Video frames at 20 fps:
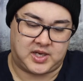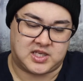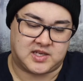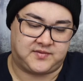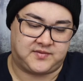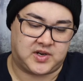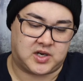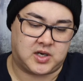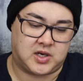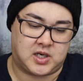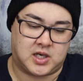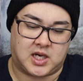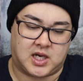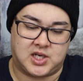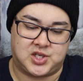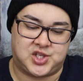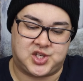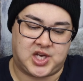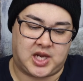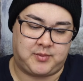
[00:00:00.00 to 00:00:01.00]
a very nice
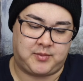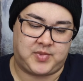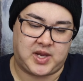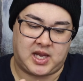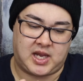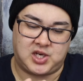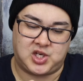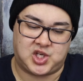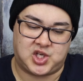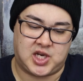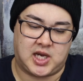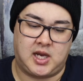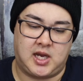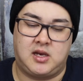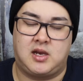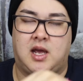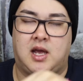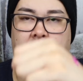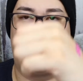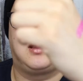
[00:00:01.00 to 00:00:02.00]
champagne shade, and